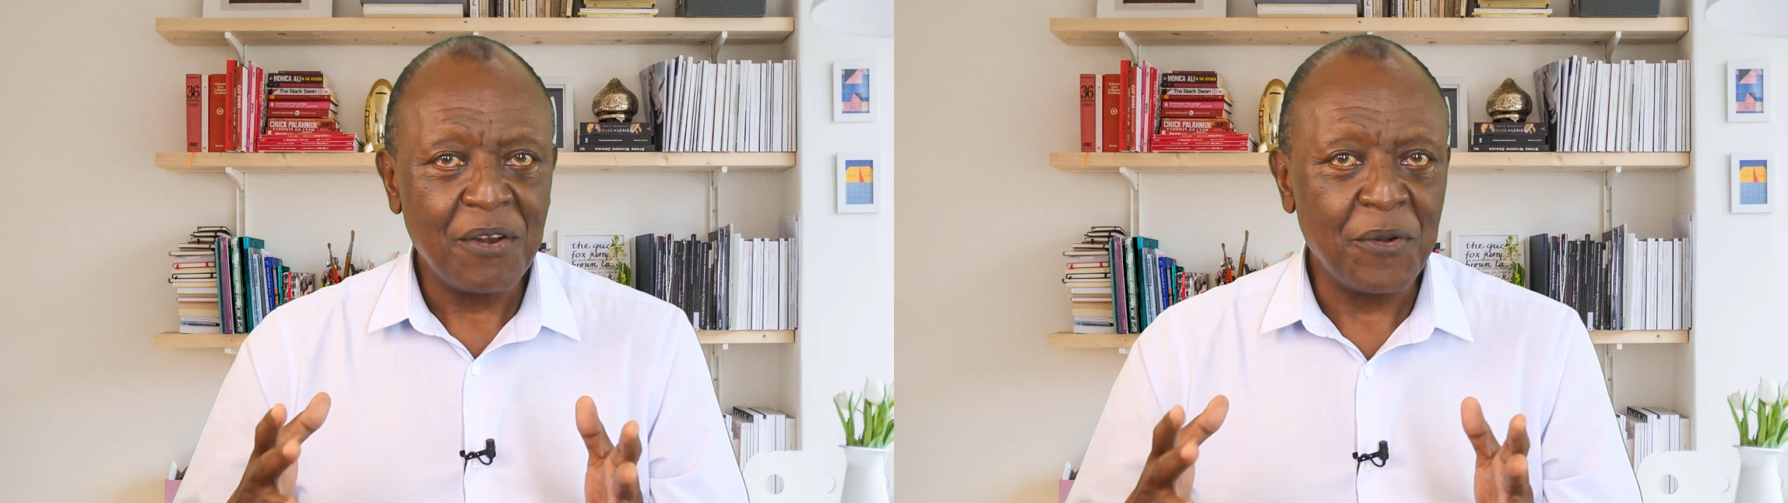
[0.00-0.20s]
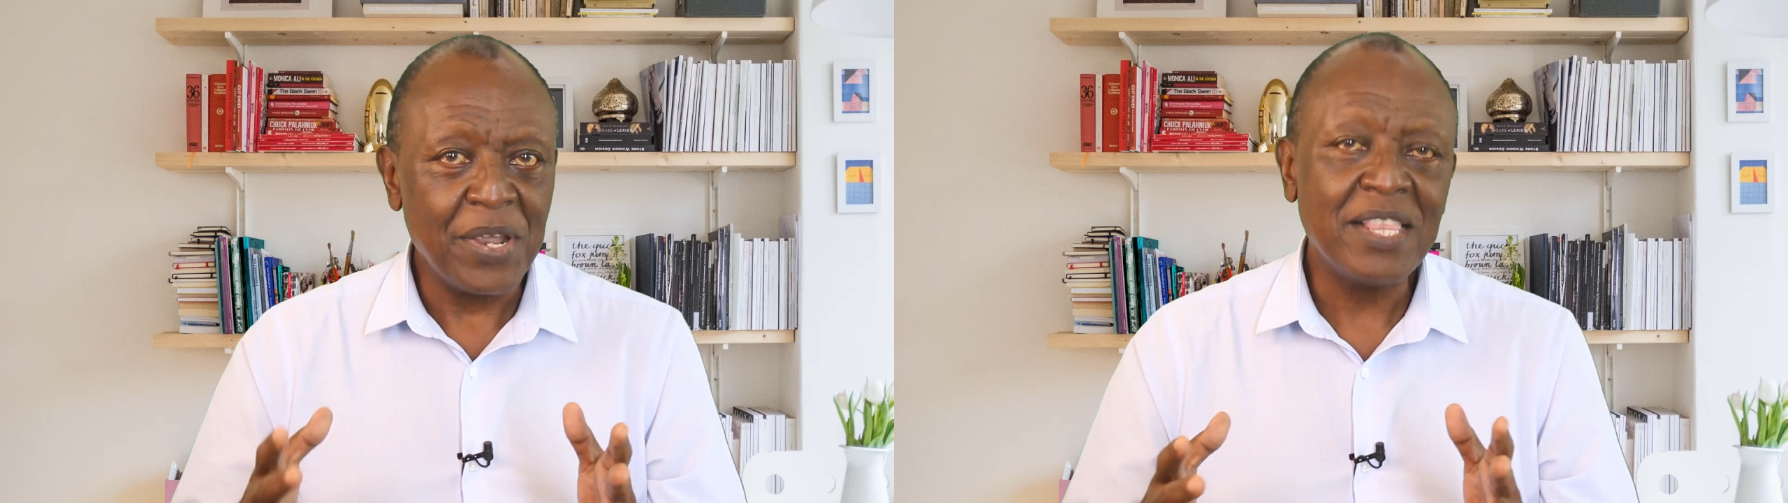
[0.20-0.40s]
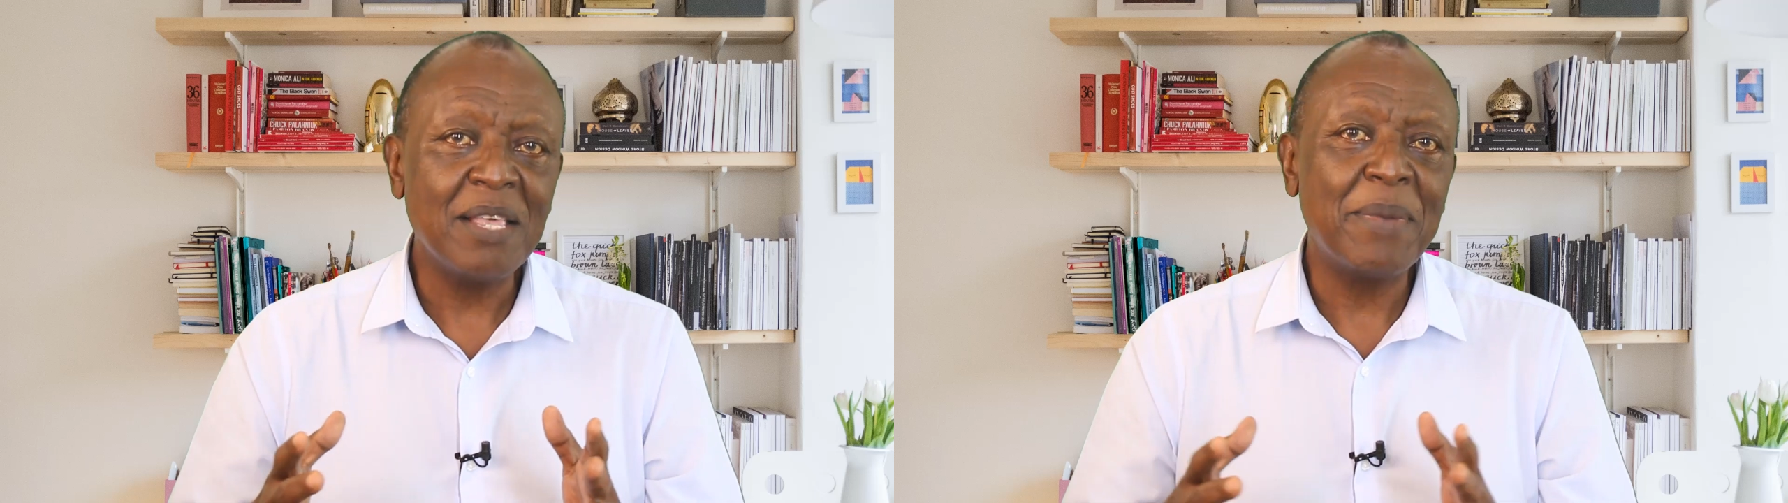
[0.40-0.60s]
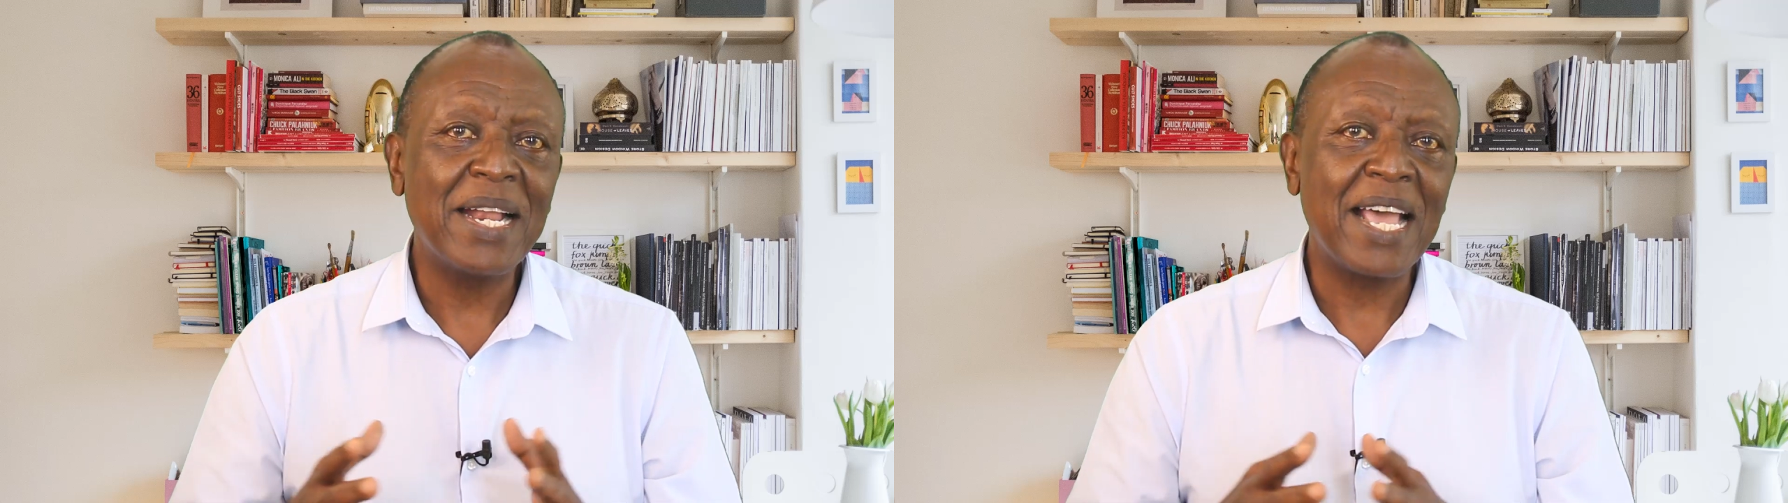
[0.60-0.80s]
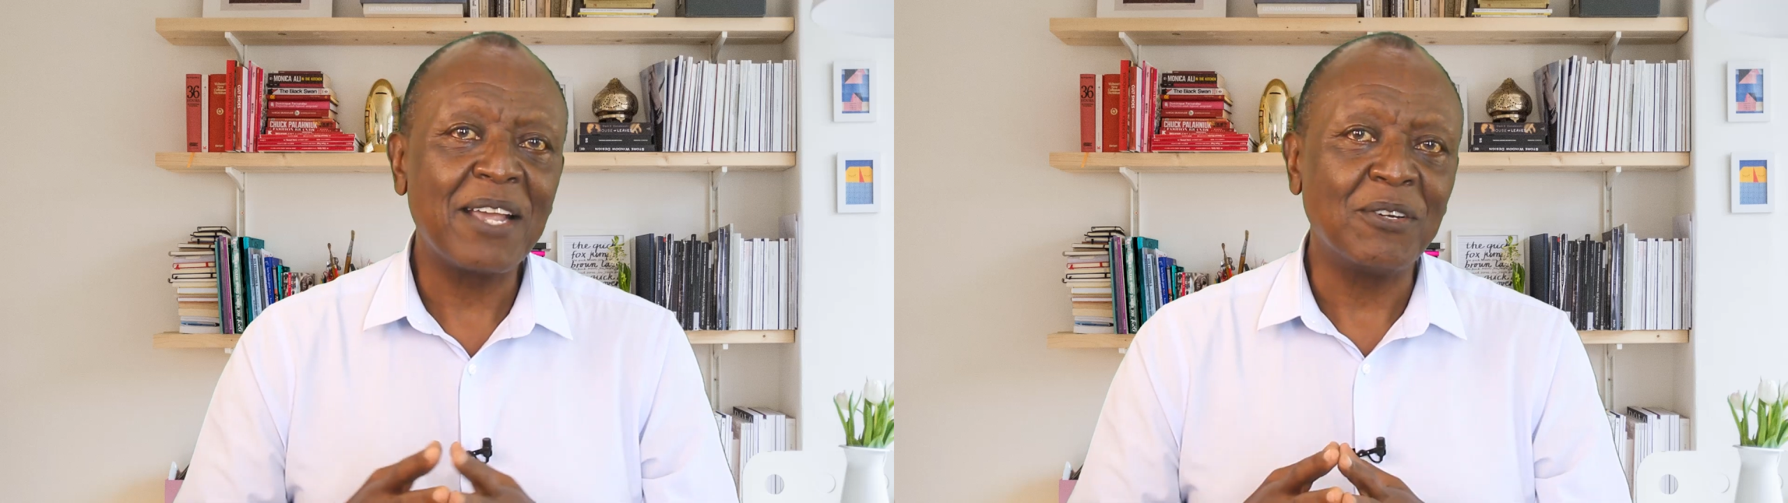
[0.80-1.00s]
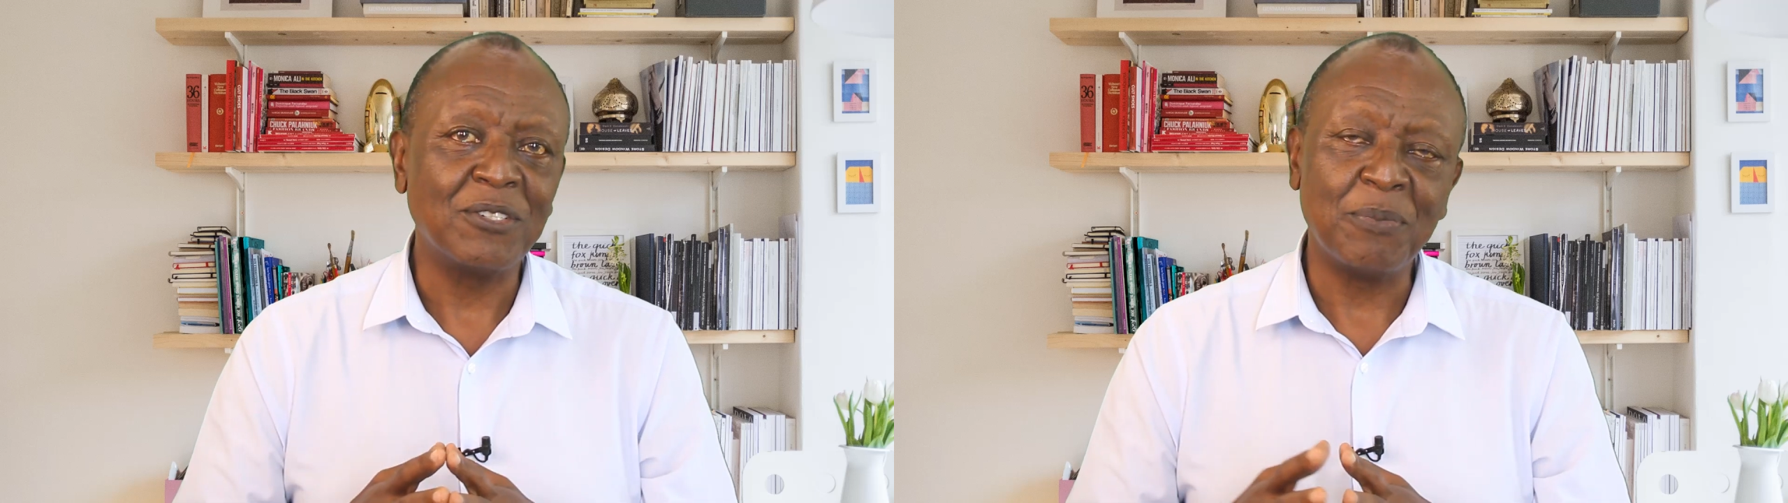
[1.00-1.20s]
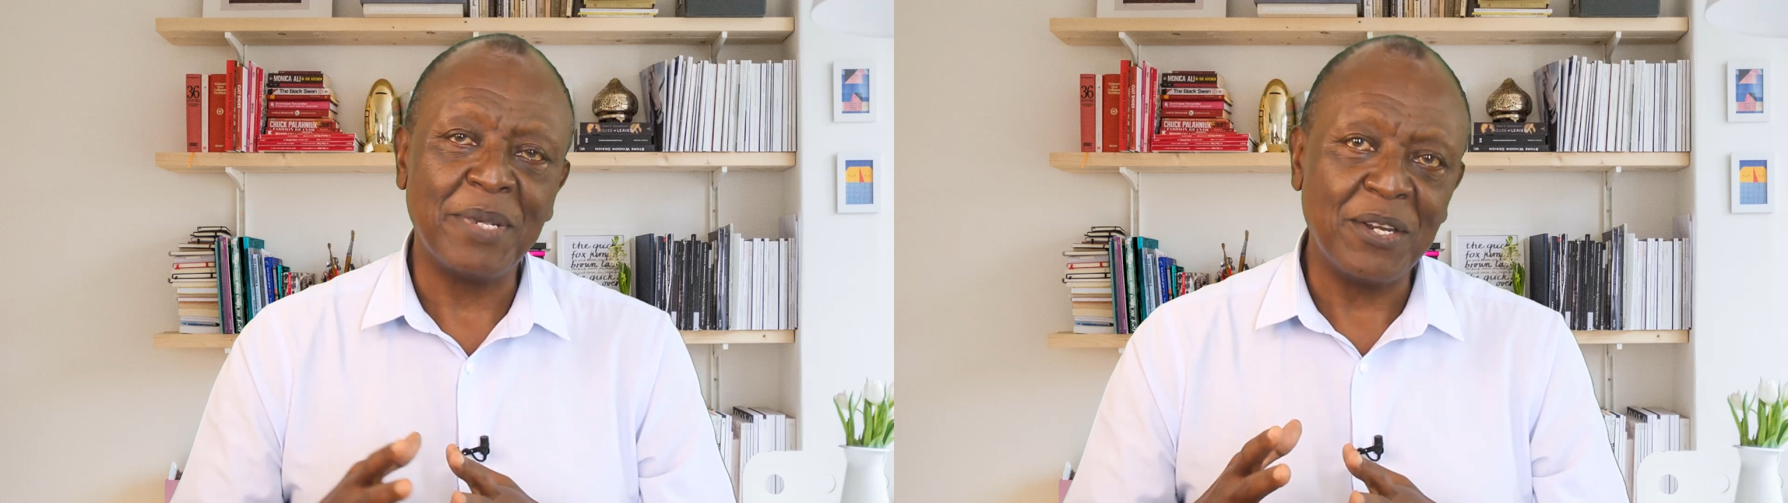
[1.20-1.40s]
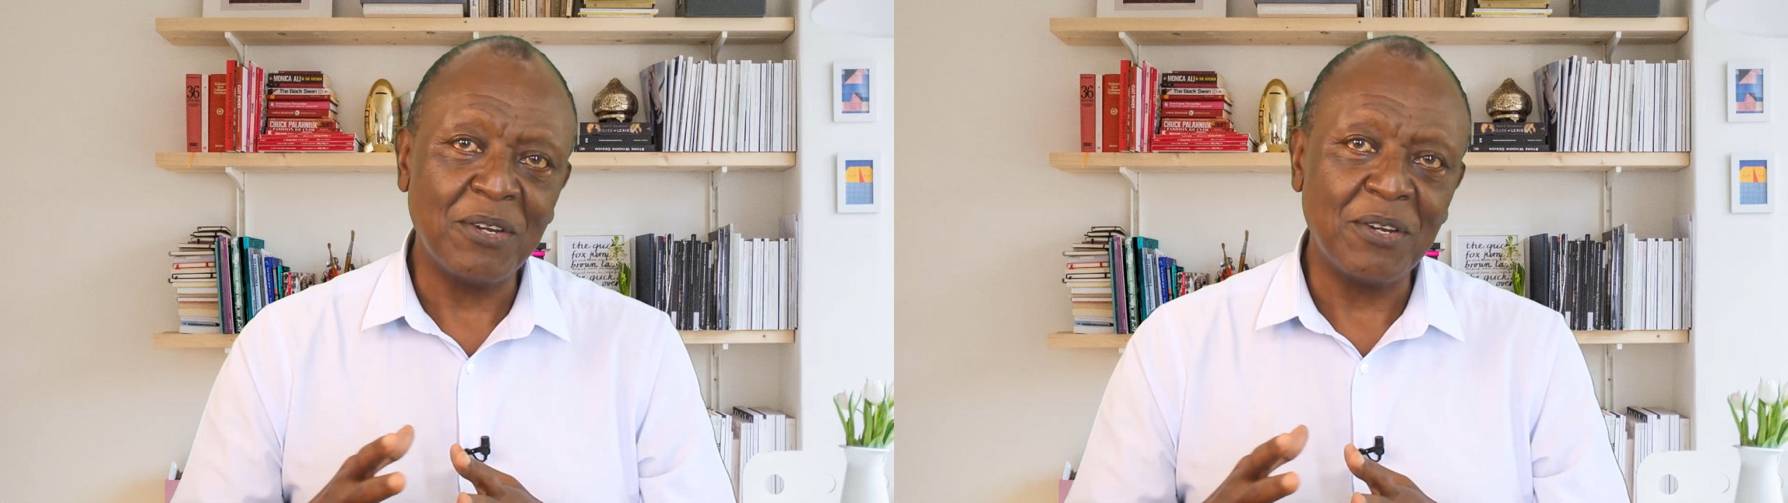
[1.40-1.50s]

ring the bell icon to be